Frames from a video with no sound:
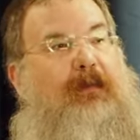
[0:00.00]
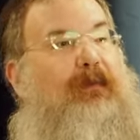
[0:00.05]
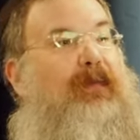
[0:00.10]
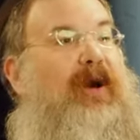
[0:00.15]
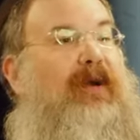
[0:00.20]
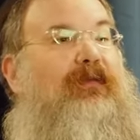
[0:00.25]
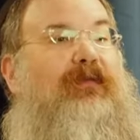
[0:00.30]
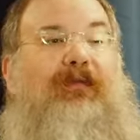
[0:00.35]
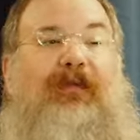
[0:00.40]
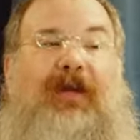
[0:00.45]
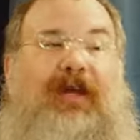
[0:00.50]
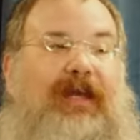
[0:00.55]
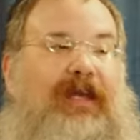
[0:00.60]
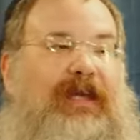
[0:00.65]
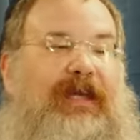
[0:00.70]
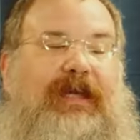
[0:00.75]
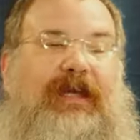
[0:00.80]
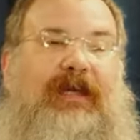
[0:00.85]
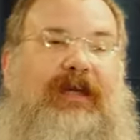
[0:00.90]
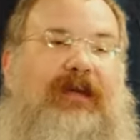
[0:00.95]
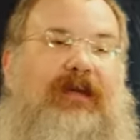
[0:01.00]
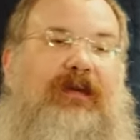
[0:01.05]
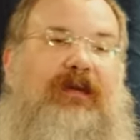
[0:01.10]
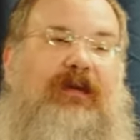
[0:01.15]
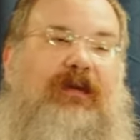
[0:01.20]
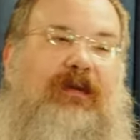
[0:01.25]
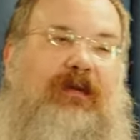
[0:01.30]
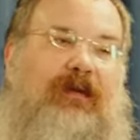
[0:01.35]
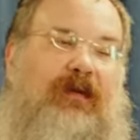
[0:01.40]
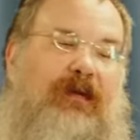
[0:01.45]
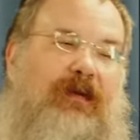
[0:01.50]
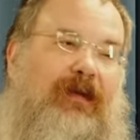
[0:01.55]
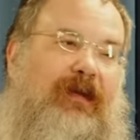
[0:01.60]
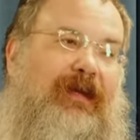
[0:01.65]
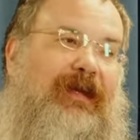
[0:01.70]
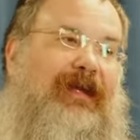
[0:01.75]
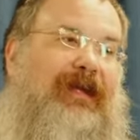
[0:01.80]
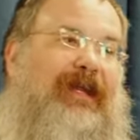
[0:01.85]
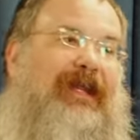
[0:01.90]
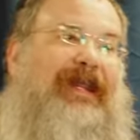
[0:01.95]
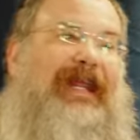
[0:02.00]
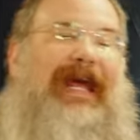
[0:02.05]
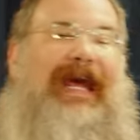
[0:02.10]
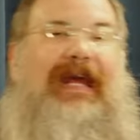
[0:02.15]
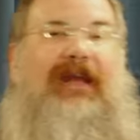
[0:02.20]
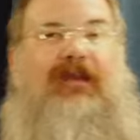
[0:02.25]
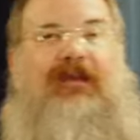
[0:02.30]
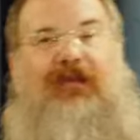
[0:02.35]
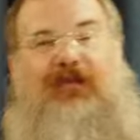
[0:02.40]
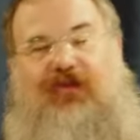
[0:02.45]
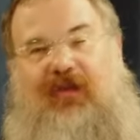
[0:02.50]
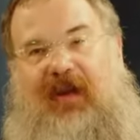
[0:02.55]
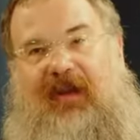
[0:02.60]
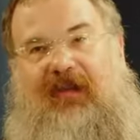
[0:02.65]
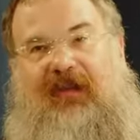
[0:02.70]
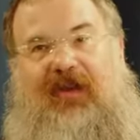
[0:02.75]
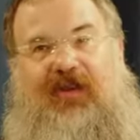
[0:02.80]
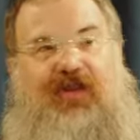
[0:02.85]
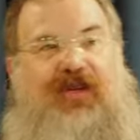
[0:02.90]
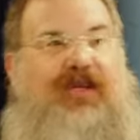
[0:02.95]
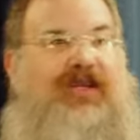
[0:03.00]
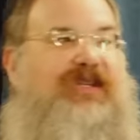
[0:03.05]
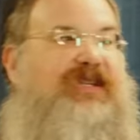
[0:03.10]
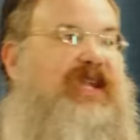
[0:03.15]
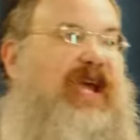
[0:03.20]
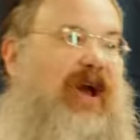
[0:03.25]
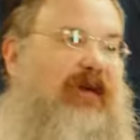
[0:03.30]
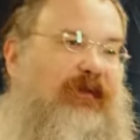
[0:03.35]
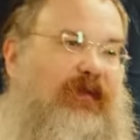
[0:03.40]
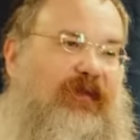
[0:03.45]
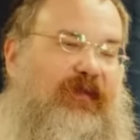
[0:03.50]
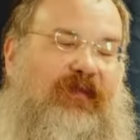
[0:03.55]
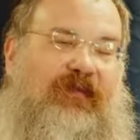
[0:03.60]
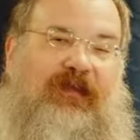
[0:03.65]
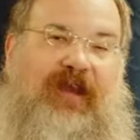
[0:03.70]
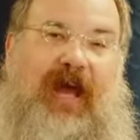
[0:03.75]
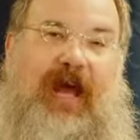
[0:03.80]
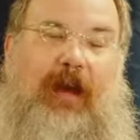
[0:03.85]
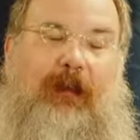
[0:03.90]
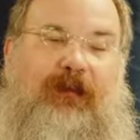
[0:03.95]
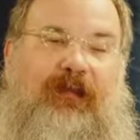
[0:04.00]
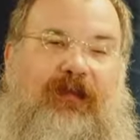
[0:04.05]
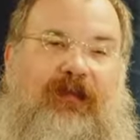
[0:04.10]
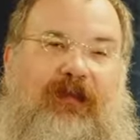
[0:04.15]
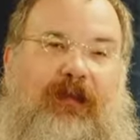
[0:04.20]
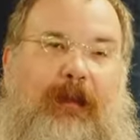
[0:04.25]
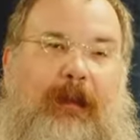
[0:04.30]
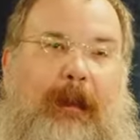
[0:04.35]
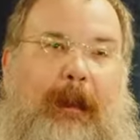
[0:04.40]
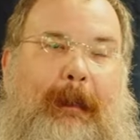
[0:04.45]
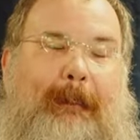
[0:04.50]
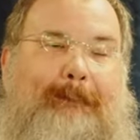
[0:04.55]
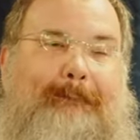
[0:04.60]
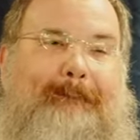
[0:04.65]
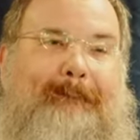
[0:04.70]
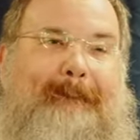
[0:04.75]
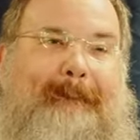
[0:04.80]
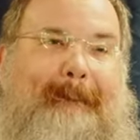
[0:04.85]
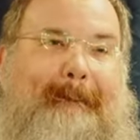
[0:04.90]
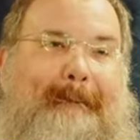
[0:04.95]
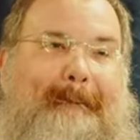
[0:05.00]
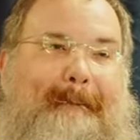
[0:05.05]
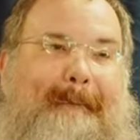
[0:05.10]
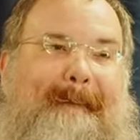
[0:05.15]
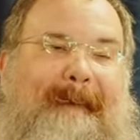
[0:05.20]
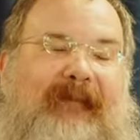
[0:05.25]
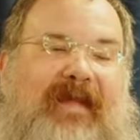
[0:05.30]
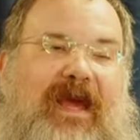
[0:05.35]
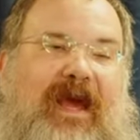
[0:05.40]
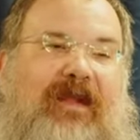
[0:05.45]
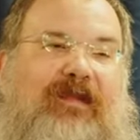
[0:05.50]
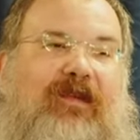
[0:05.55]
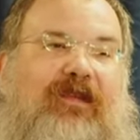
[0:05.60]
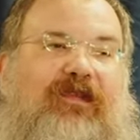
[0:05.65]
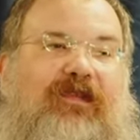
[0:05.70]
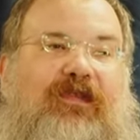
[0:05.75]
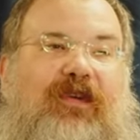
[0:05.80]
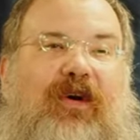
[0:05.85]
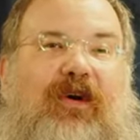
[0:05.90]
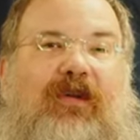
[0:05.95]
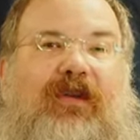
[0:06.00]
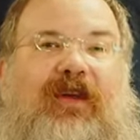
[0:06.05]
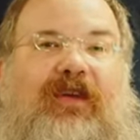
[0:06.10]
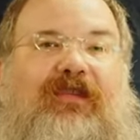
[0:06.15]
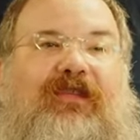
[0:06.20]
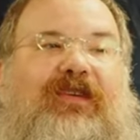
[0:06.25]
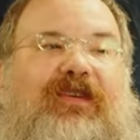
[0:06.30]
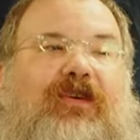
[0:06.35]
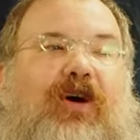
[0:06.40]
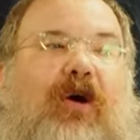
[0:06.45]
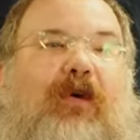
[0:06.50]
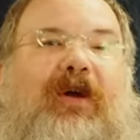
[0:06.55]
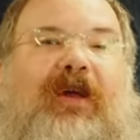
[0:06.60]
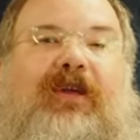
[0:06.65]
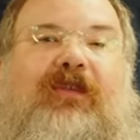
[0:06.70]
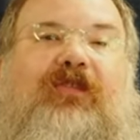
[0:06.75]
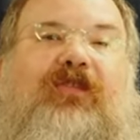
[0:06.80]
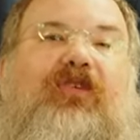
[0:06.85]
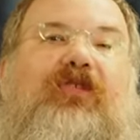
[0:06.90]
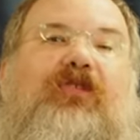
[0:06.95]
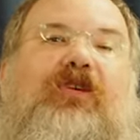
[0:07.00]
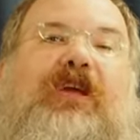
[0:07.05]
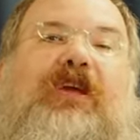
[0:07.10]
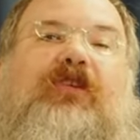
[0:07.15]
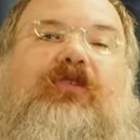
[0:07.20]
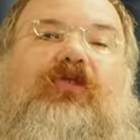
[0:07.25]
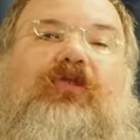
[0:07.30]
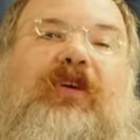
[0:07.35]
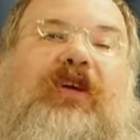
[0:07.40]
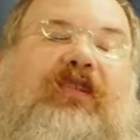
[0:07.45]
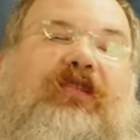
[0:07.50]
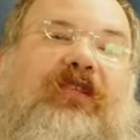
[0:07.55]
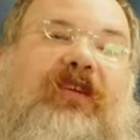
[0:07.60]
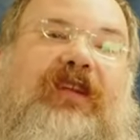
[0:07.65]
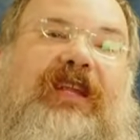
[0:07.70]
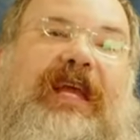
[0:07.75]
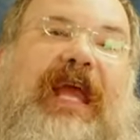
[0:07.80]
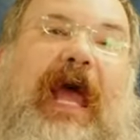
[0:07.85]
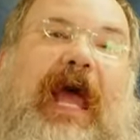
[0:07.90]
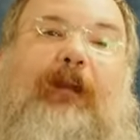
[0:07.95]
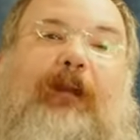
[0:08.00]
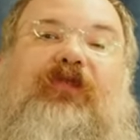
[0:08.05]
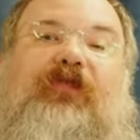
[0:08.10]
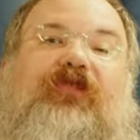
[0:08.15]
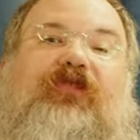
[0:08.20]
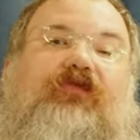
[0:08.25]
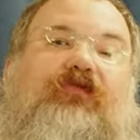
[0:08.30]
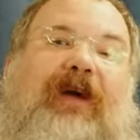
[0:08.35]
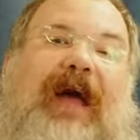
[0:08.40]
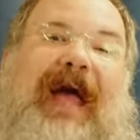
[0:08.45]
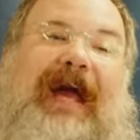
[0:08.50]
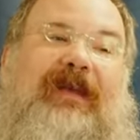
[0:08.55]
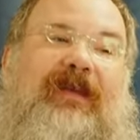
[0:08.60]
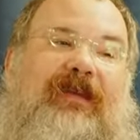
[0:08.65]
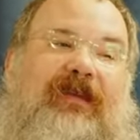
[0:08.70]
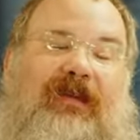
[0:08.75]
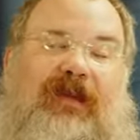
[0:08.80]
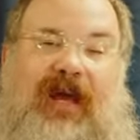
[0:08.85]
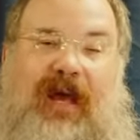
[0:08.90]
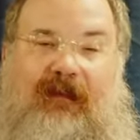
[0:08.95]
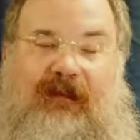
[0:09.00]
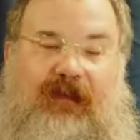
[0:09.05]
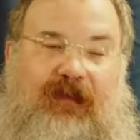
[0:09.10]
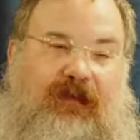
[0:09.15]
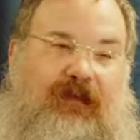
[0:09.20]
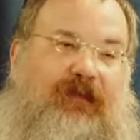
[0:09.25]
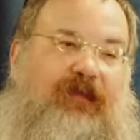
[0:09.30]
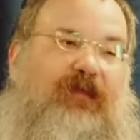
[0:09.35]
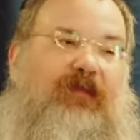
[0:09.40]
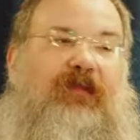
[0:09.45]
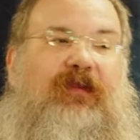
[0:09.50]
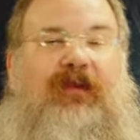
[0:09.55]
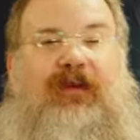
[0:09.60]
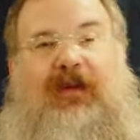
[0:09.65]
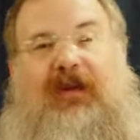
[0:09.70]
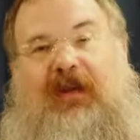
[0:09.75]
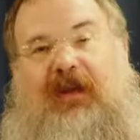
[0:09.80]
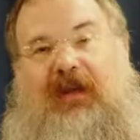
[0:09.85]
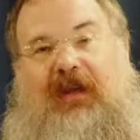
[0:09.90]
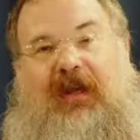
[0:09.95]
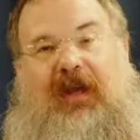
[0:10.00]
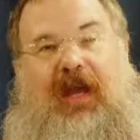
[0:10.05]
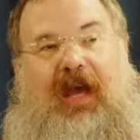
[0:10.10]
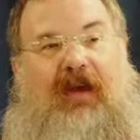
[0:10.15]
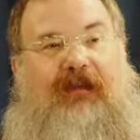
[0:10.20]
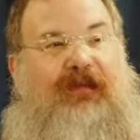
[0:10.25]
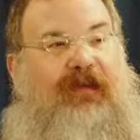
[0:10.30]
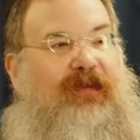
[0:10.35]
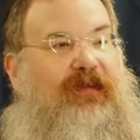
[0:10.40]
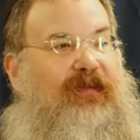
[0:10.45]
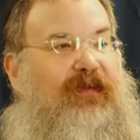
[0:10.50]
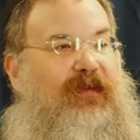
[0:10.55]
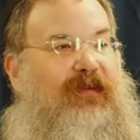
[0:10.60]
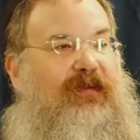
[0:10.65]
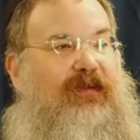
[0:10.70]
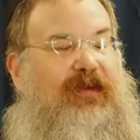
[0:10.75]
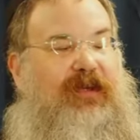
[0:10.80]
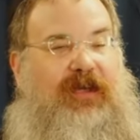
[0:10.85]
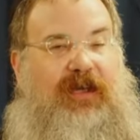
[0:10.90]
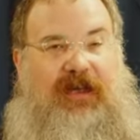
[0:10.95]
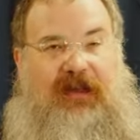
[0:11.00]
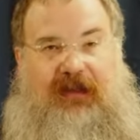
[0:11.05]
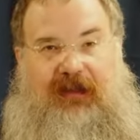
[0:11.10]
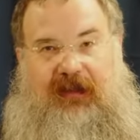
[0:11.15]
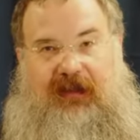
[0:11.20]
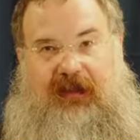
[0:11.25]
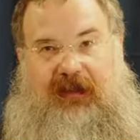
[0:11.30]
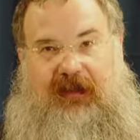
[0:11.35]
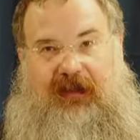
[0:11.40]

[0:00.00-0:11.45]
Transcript: But really, that transition never stops. And the soul is going to increasingly abstract levels every single year.